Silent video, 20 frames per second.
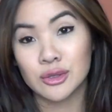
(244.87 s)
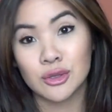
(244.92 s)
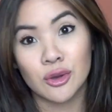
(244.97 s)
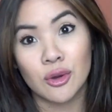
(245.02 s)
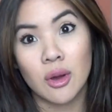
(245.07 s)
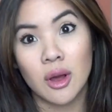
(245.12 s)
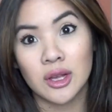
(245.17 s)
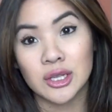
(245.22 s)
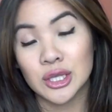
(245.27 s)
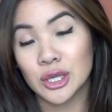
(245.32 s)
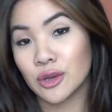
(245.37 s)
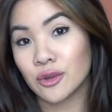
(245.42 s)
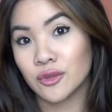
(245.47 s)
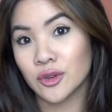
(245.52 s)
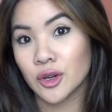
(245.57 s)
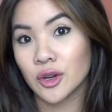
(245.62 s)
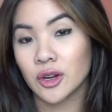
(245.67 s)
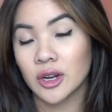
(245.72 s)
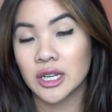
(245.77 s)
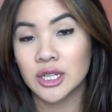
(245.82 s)
So also if
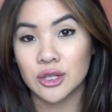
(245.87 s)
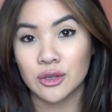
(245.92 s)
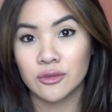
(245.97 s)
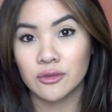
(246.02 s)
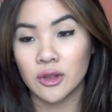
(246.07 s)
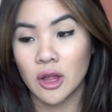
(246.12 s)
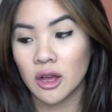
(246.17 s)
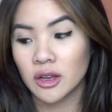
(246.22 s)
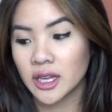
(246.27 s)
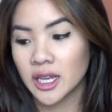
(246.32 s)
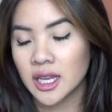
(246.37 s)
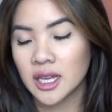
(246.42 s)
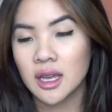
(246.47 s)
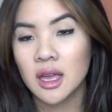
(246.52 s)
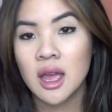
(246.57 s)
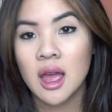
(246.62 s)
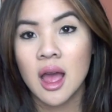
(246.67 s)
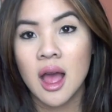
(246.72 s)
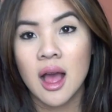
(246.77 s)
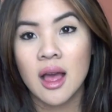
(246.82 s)
you're into
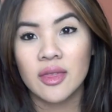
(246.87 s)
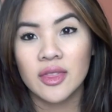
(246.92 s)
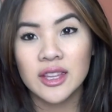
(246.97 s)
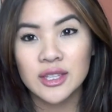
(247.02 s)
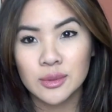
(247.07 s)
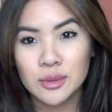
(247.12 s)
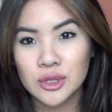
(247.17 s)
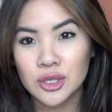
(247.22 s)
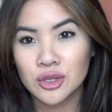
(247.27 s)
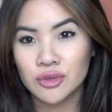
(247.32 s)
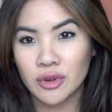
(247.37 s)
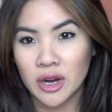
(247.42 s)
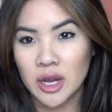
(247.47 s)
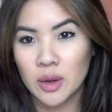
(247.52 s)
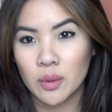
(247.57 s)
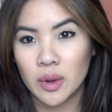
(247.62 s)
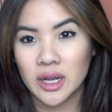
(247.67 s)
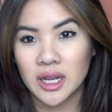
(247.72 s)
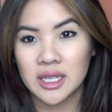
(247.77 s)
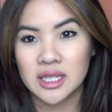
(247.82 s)
vlogging, this one's a
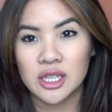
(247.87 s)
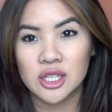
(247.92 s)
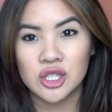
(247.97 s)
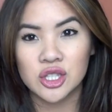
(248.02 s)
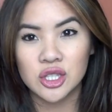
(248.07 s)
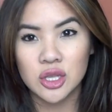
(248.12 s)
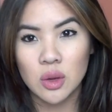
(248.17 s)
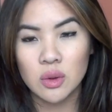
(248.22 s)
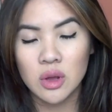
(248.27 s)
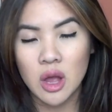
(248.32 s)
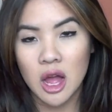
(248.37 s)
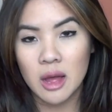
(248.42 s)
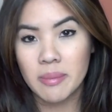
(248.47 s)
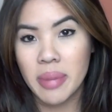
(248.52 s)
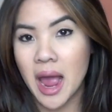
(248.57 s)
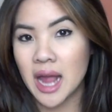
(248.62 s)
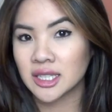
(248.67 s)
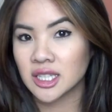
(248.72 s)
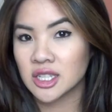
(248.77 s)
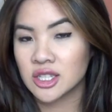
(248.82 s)
great one because it's so
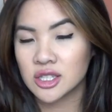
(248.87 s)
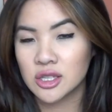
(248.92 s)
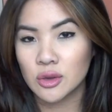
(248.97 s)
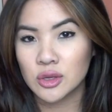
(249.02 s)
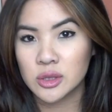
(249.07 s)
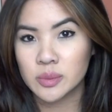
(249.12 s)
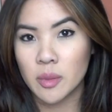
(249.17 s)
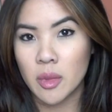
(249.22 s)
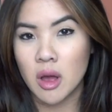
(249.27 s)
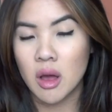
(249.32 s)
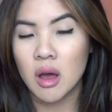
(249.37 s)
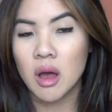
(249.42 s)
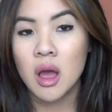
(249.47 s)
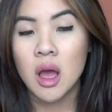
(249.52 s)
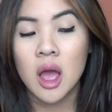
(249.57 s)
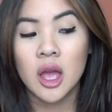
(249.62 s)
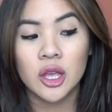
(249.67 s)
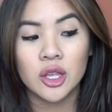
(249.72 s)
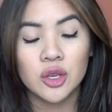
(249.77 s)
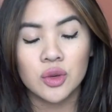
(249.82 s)
compact, it's so small.
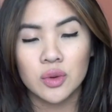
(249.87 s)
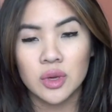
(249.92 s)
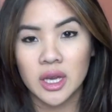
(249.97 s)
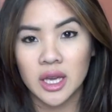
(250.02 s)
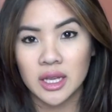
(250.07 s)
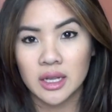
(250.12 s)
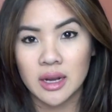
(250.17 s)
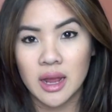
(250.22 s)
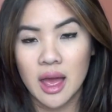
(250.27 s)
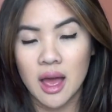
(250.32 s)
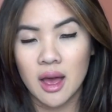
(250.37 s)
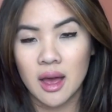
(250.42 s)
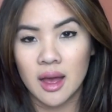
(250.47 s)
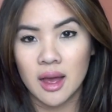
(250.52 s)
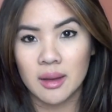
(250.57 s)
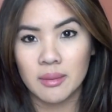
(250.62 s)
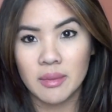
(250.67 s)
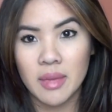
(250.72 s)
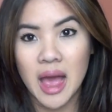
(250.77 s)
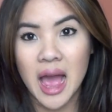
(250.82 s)
You can
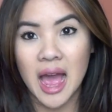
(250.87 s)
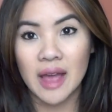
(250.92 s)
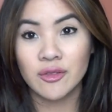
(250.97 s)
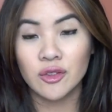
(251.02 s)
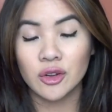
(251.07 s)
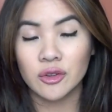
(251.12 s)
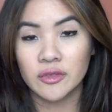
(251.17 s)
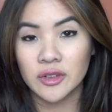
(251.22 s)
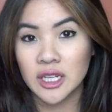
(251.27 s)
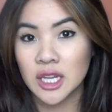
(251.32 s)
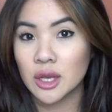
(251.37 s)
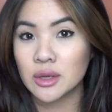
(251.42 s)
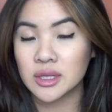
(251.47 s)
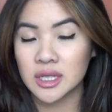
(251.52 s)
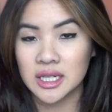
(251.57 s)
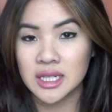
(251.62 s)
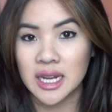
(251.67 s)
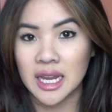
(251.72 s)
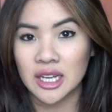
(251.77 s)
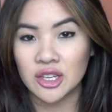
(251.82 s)
have your videos
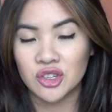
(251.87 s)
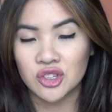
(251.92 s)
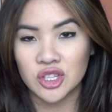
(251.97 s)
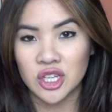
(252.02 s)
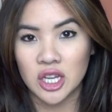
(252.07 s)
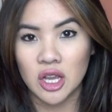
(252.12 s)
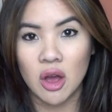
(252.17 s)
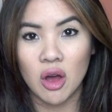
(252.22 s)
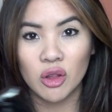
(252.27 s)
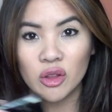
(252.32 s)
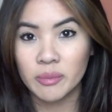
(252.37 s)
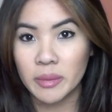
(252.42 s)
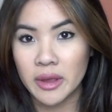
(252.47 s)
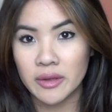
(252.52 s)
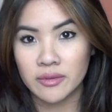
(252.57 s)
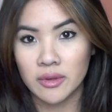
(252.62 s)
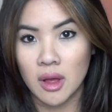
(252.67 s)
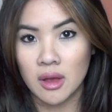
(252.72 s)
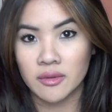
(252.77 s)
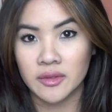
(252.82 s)
in HD. All of
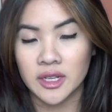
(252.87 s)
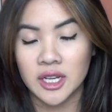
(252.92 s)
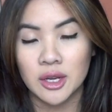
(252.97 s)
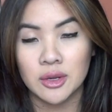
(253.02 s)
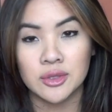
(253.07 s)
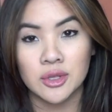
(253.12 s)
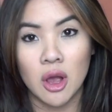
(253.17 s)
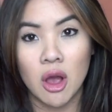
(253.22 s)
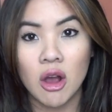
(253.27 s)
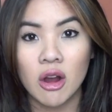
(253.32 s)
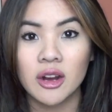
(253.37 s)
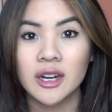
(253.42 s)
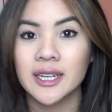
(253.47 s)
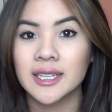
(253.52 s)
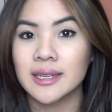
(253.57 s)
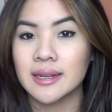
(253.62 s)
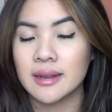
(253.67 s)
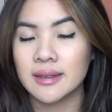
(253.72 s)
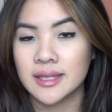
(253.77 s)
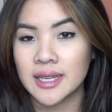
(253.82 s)
my vlog videos are
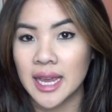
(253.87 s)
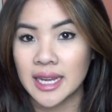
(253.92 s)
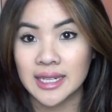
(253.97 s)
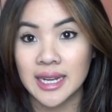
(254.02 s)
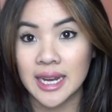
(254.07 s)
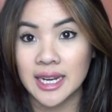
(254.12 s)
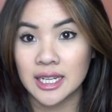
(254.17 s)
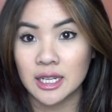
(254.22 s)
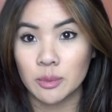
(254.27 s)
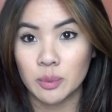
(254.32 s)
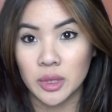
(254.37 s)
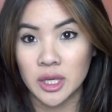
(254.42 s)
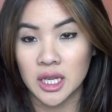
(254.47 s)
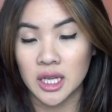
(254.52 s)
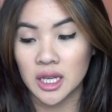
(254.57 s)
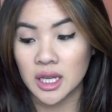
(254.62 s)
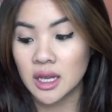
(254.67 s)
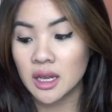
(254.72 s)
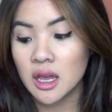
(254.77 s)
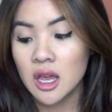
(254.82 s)
in
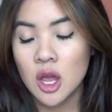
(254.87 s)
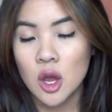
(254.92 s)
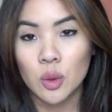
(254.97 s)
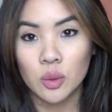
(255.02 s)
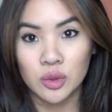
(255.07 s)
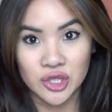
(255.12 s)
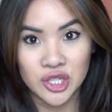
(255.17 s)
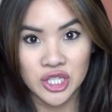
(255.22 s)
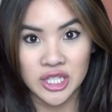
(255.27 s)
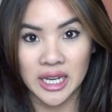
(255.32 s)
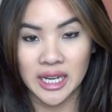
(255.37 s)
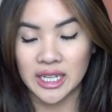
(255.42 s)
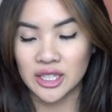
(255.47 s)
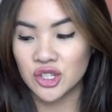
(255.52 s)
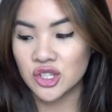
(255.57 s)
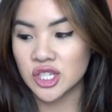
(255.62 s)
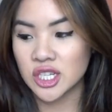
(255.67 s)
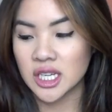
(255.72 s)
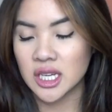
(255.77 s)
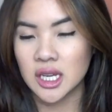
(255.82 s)
1080p, which is
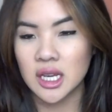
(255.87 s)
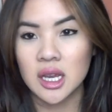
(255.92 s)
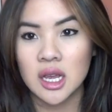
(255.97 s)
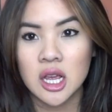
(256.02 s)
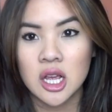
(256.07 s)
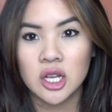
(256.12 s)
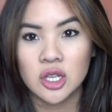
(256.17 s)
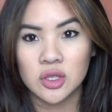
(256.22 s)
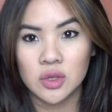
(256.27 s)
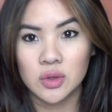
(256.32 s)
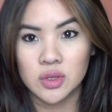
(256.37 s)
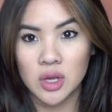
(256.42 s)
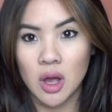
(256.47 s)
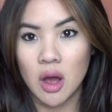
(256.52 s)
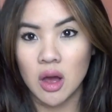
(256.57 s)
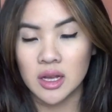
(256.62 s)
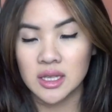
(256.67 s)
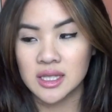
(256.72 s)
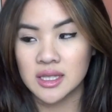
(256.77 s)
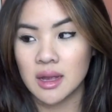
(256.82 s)
HD, so it's
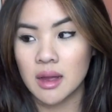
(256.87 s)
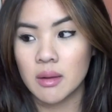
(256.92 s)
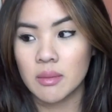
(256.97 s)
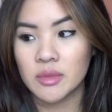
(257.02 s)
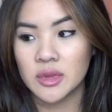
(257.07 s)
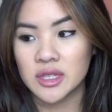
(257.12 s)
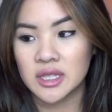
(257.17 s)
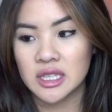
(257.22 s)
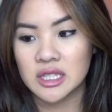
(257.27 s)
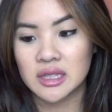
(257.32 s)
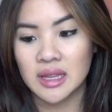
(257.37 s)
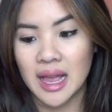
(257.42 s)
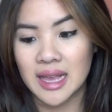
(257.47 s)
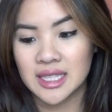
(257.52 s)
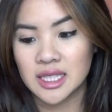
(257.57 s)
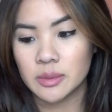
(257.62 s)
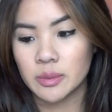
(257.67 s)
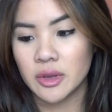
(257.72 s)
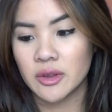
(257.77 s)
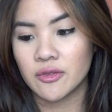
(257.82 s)
awesome. This has
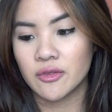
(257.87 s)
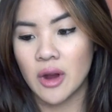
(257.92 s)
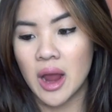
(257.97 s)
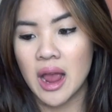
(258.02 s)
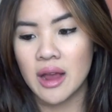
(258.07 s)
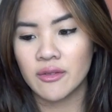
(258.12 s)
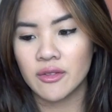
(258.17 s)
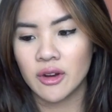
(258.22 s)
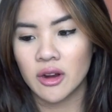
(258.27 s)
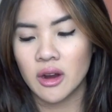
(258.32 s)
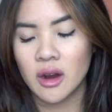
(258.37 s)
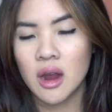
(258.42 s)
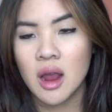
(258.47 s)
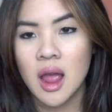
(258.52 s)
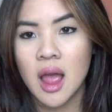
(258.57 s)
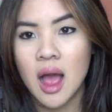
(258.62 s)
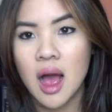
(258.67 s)
lasted me forever.